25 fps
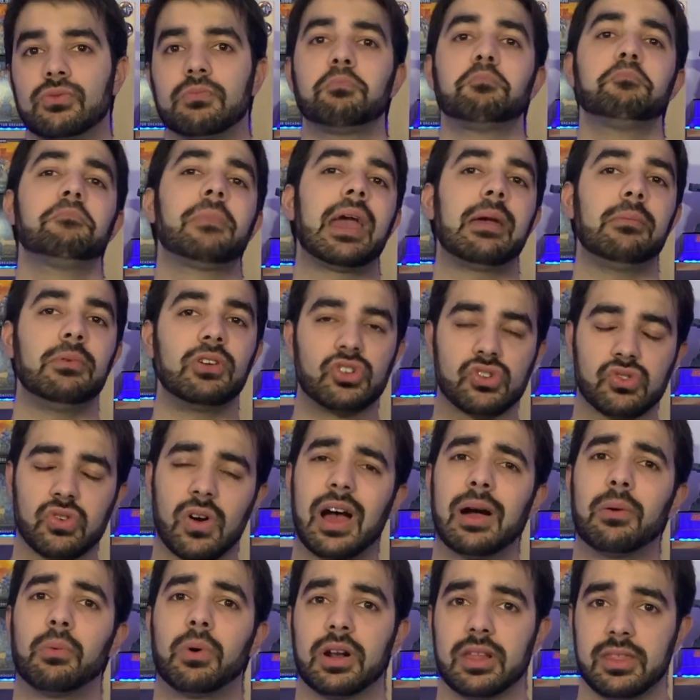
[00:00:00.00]
maybe
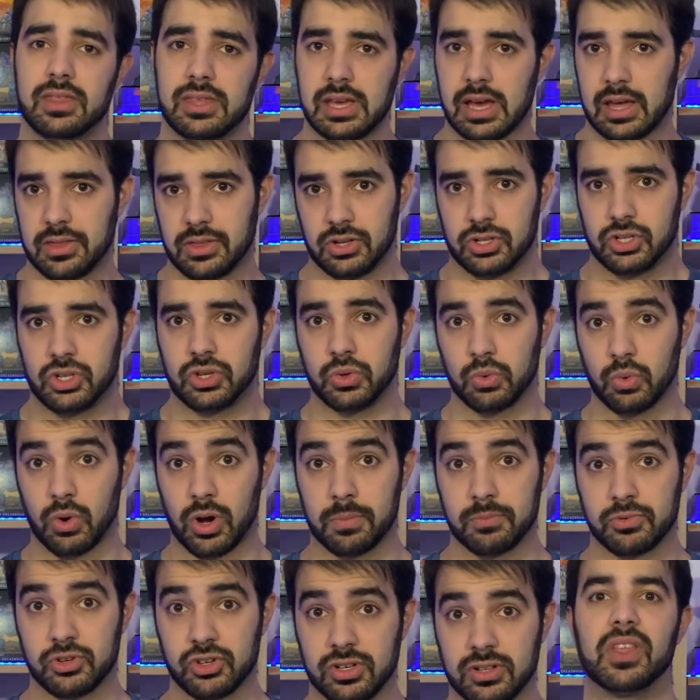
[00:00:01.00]
try one of the other 2
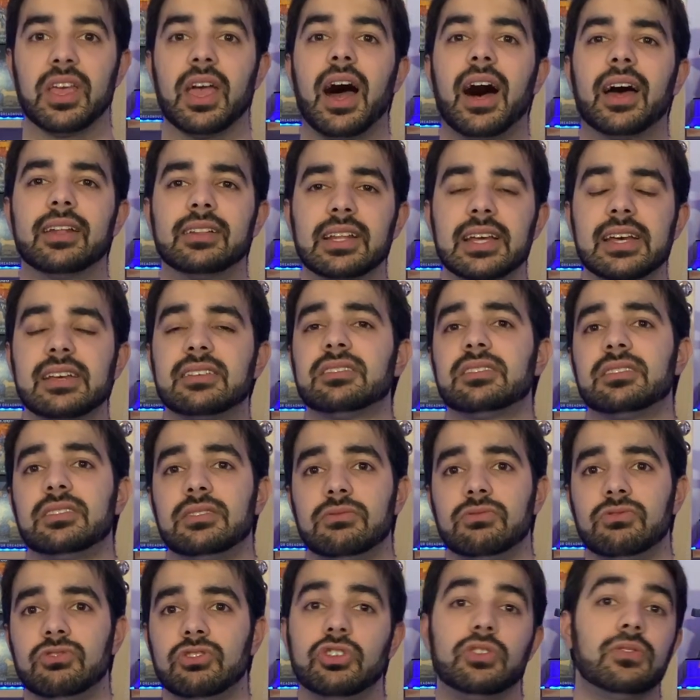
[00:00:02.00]
options. Unless
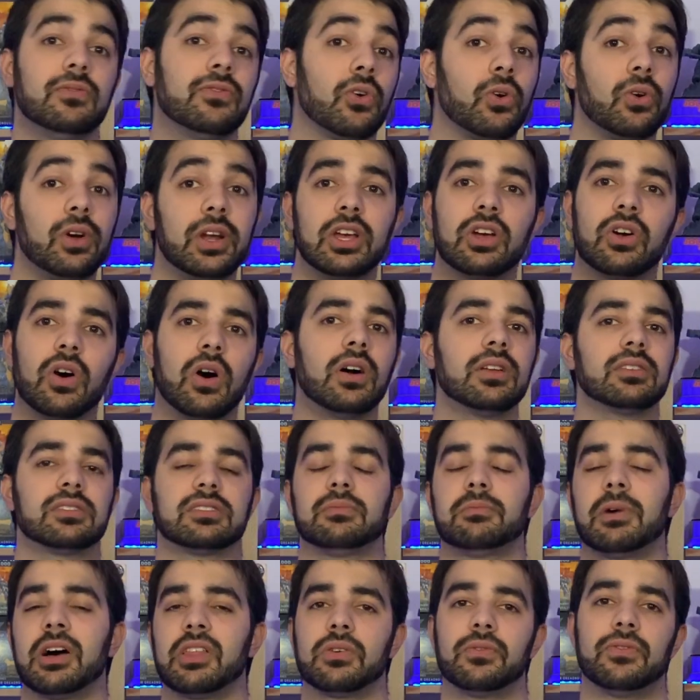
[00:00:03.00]
you've already got
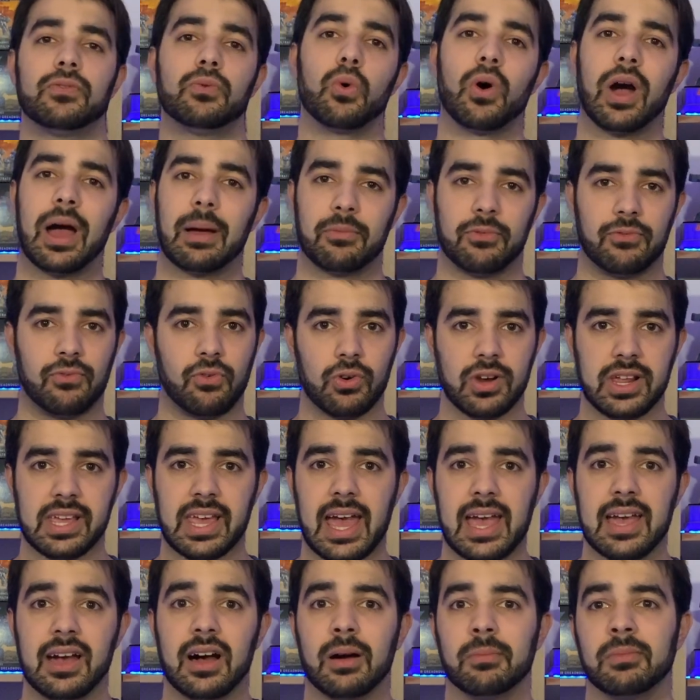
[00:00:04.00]
some other Warhammer
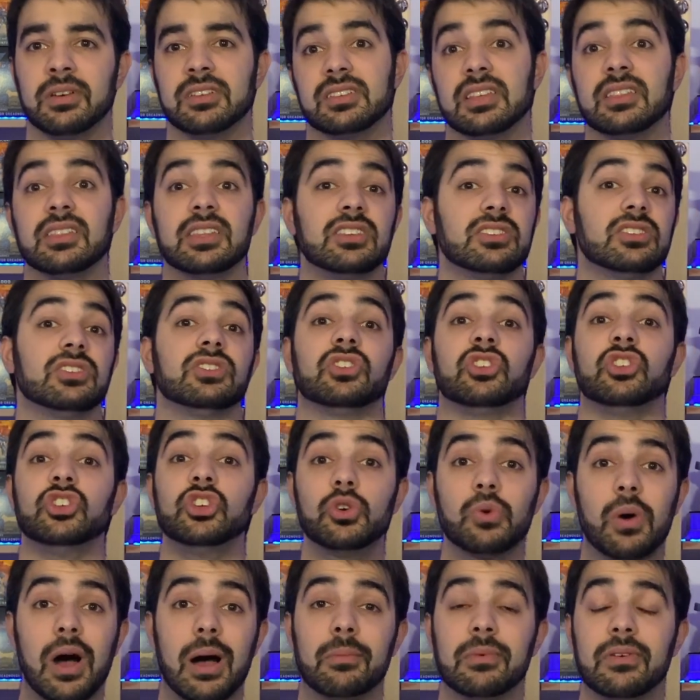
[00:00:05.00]
40k armies and this is a
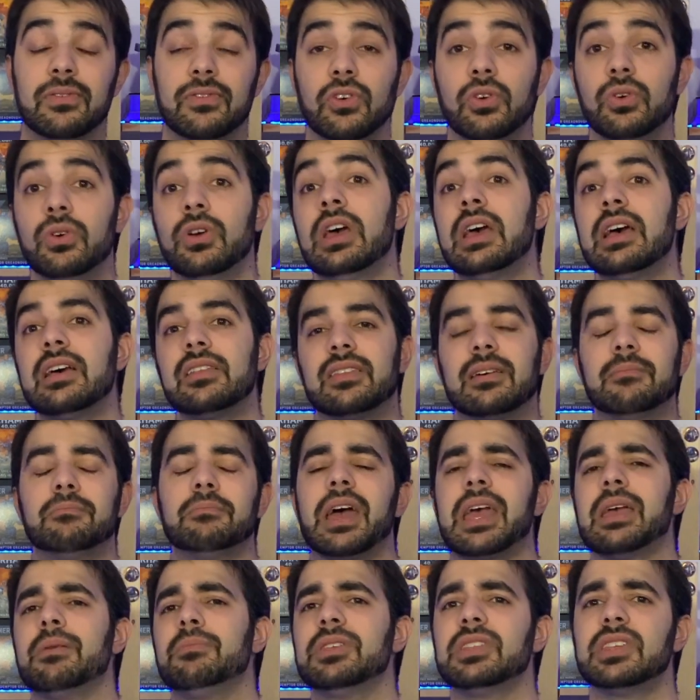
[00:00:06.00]
new army for you, then
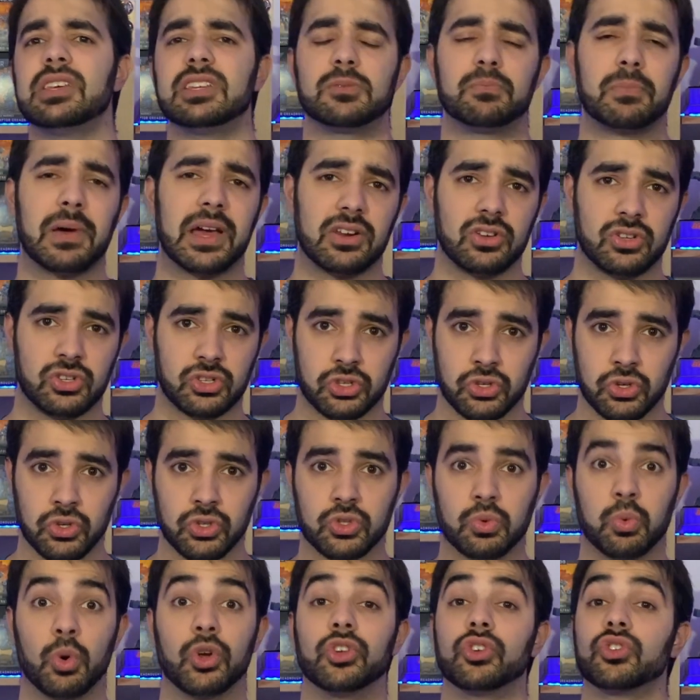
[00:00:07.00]
maybe this better
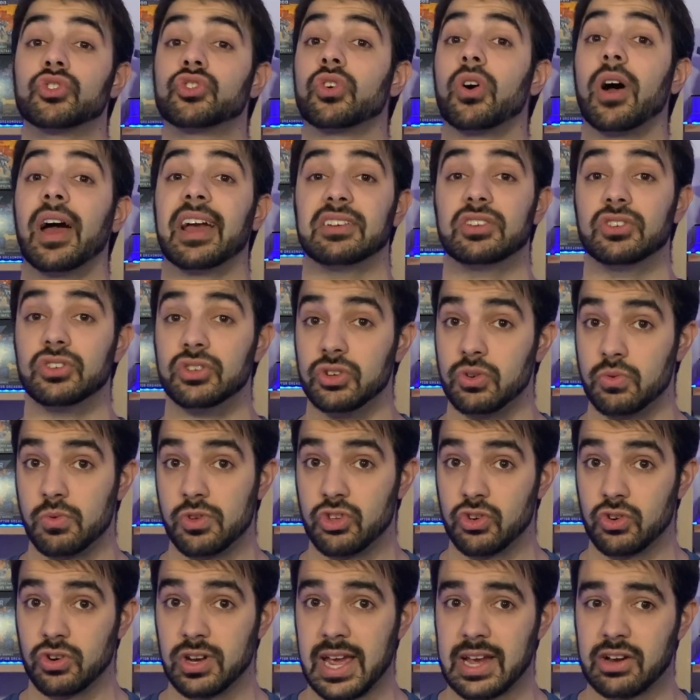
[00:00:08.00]
suits what you're trying to do with
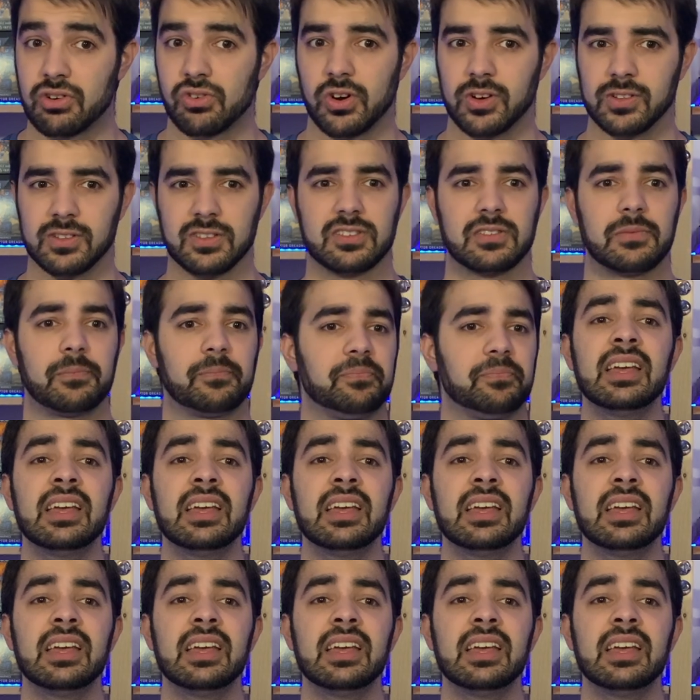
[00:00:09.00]
your Necrons.